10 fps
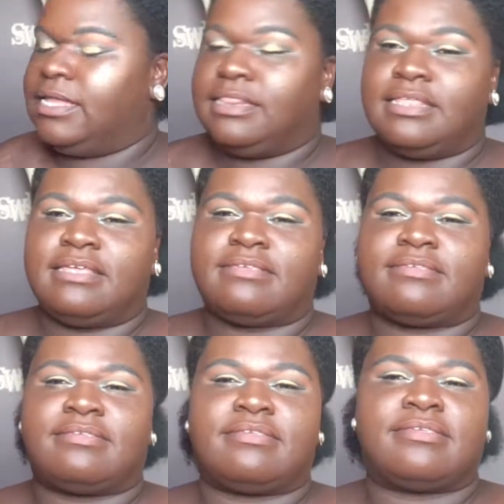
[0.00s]

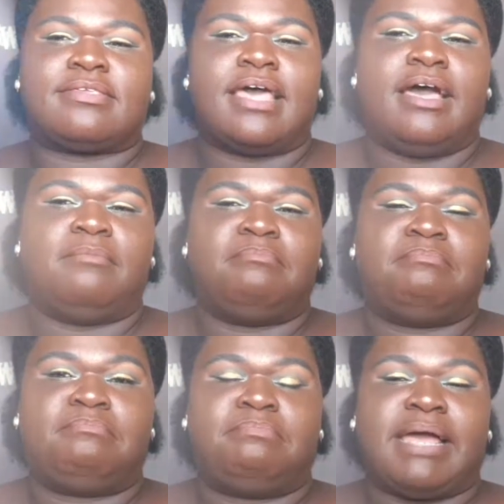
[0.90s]
this
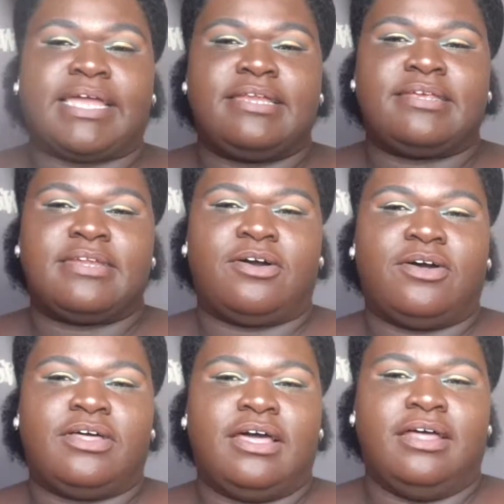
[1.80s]
packaging
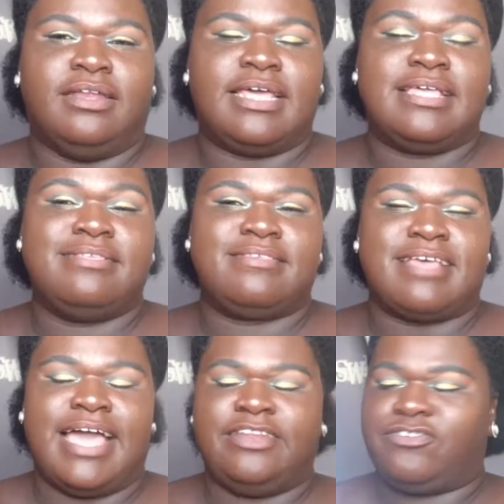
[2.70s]
on the
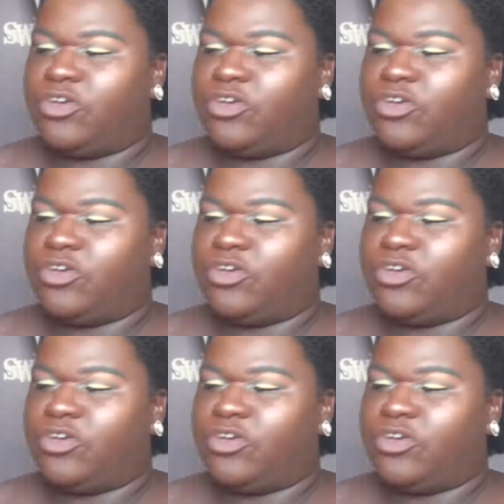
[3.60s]
inside.